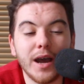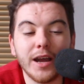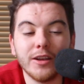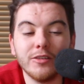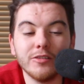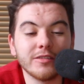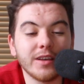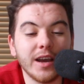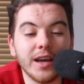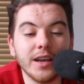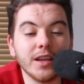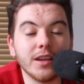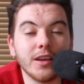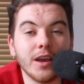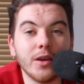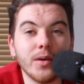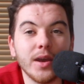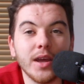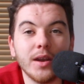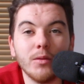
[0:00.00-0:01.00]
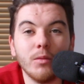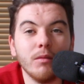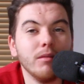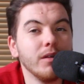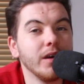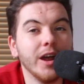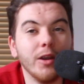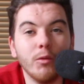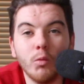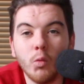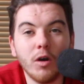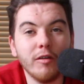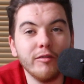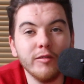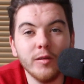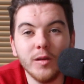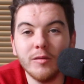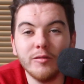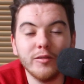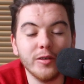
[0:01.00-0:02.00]
I just kind of go in and
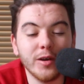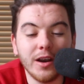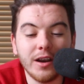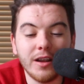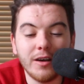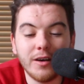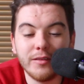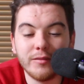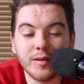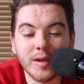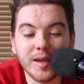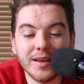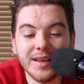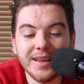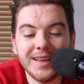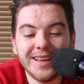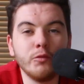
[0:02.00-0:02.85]
waffle for a lot of it.